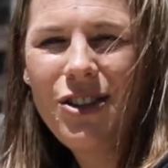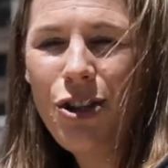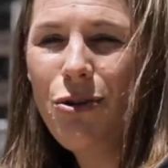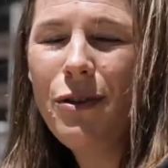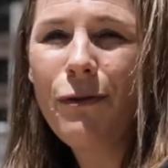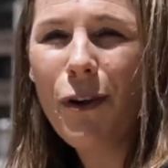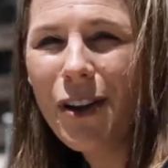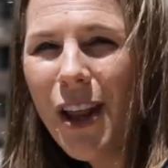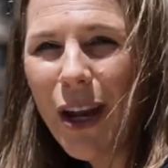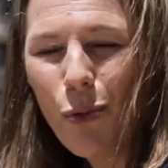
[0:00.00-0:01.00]
to the
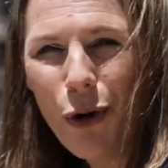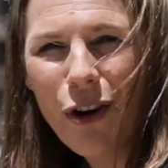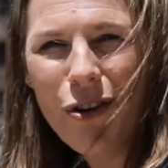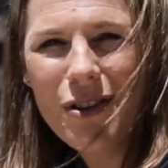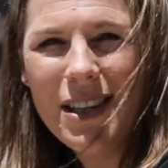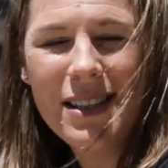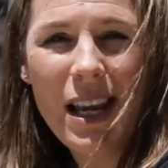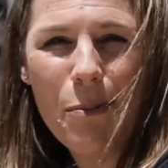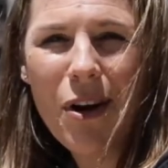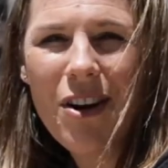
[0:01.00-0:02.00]
frontline workers at
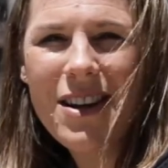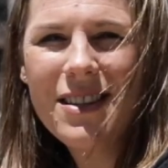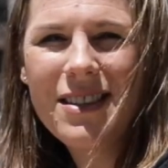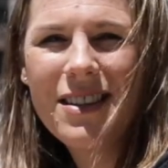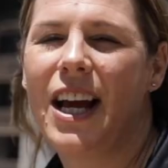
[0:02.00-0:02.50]
St. Mary's.